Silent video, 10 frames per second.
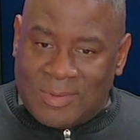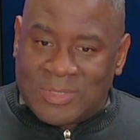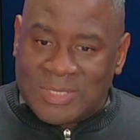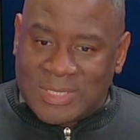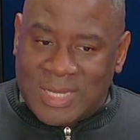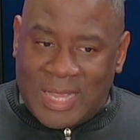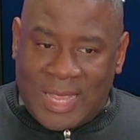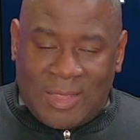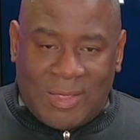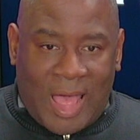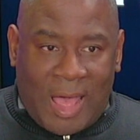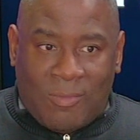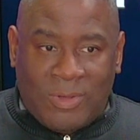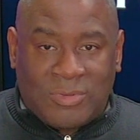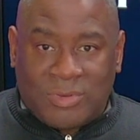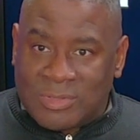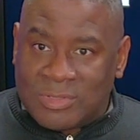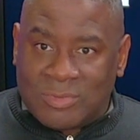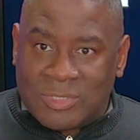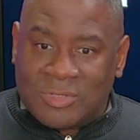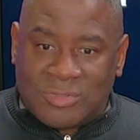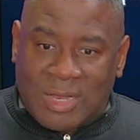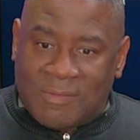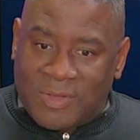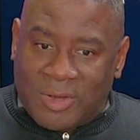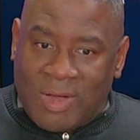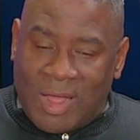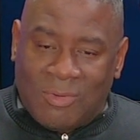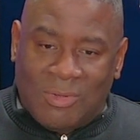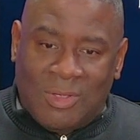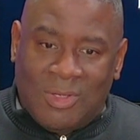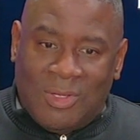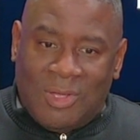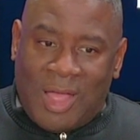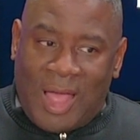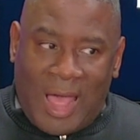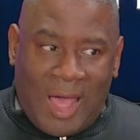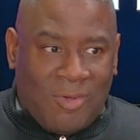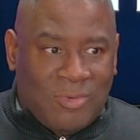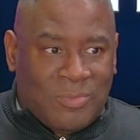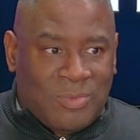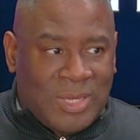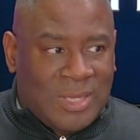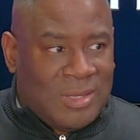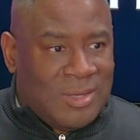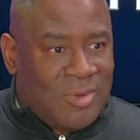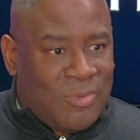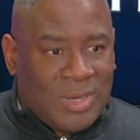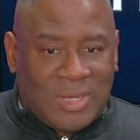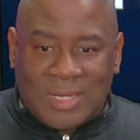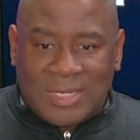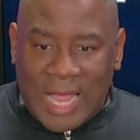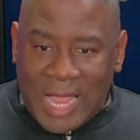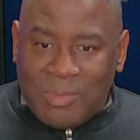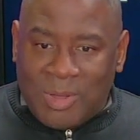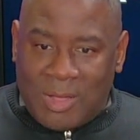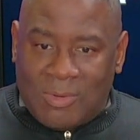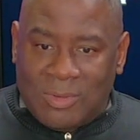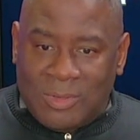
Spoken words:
they were just saying, hey, we're still trying to figure out how did we, where did the time go?